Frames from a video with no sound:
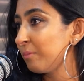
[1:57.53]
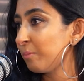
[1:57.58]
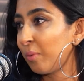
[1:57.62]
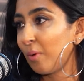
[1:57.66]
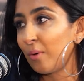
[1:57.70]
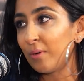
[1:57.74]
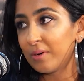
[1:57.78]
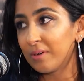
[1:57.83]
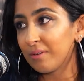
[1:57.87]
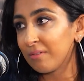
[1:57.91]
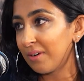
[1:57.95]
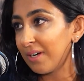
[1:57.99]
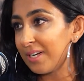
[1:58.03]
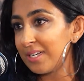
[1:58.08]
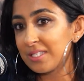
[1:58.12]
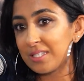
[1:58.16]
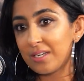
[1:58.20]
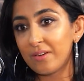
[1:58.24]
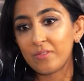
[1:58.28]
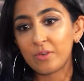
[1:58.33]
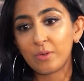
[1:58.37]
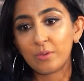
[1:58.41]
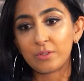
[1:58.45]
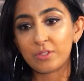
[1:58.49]
born and raised. I
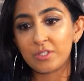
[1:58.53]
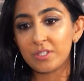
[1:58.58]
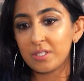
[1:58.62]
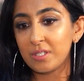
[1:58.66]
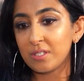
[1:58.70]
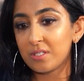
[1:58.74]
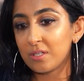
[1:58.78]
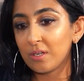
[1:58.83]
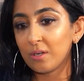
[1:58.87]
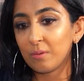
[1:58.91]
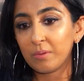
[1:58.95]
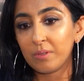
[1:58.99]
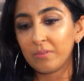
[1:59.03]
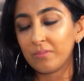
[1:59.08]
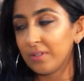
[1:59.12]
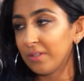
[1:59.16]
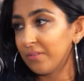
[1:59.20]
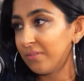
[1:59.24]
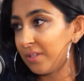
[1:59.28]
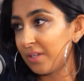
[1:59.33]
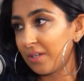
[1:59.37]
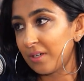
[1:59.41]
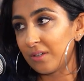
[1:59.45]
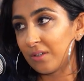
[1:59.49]
have an older sister. We've
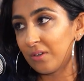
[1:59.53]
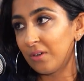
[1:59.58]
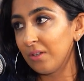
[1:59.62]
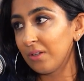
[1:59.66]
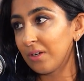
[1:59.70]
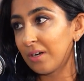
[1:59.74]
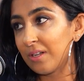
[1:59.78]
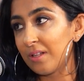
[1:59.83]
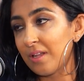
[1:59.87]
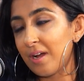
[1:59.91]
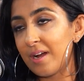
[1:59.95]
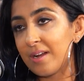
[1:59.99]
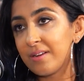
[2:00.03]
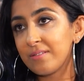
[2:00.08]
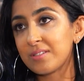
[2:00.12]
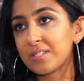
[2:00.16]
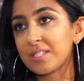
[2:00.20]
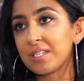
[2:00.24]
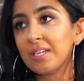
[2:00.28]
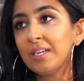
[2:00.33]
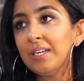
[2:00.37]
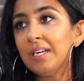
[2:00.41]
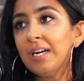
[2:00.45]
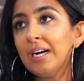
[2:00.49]
lived there all our
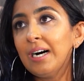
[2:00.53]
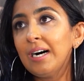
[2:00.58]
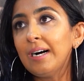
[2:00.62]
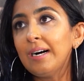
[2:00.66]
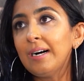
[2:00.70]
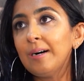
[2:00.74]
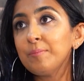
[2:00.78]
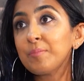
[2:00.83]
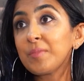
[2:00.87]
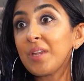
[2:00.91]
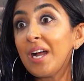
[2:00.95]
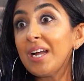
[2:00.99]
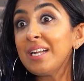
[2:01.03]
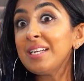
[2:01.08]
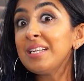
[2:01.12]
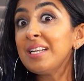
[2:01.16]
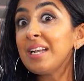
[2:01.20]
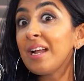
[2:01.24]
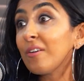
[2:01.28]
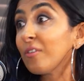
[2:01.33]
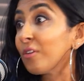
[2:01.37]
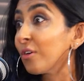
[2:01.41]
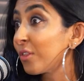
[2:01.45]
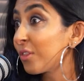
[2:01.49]
lives. I
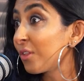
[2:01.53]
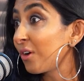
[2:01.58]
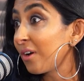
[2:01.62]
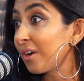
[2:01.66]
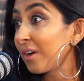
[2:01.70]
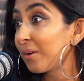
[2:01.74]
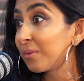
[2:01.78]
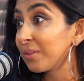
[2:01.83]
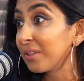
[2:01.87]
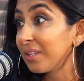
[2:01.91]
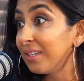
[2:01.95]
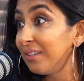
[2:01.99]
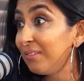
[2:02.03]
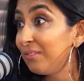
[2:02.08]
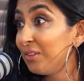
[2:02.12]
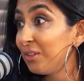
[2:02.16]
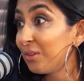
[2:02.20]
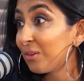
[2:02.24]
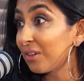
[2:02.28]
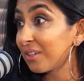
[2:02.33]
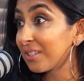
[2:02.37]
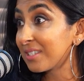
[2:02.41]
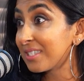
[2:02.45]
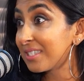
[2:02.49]
never thought I would leave New York